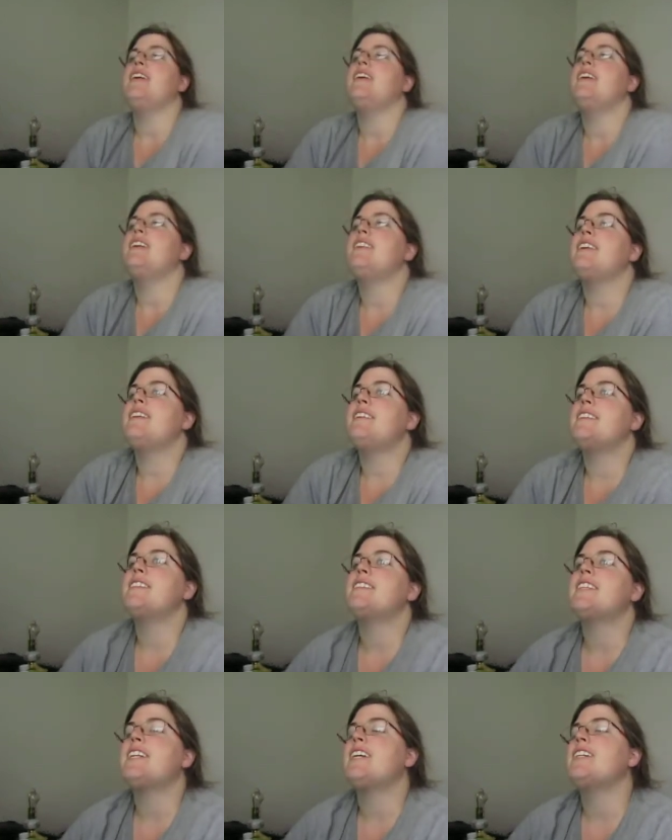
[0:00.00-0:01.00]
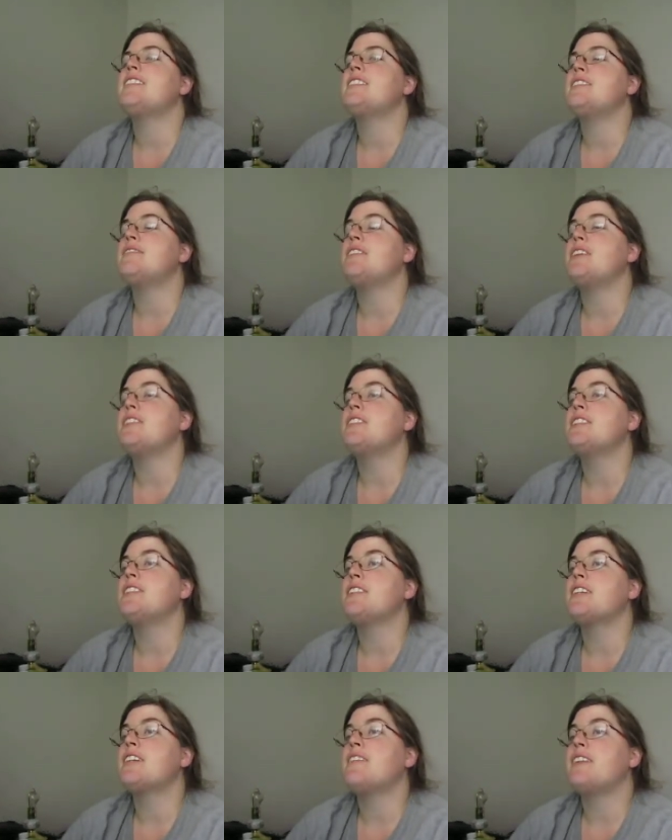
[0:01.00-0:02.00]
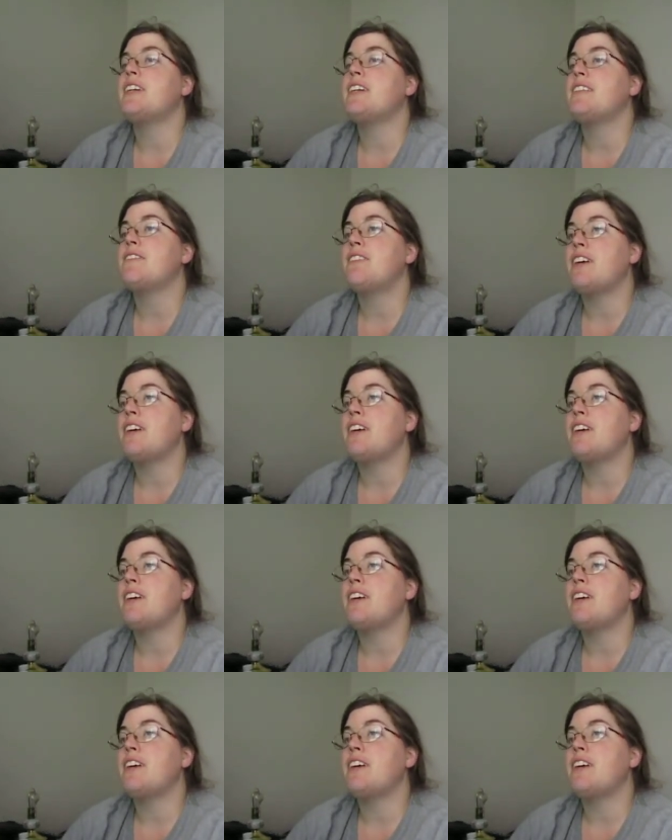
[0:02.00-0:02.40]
Hello, today's devotional can be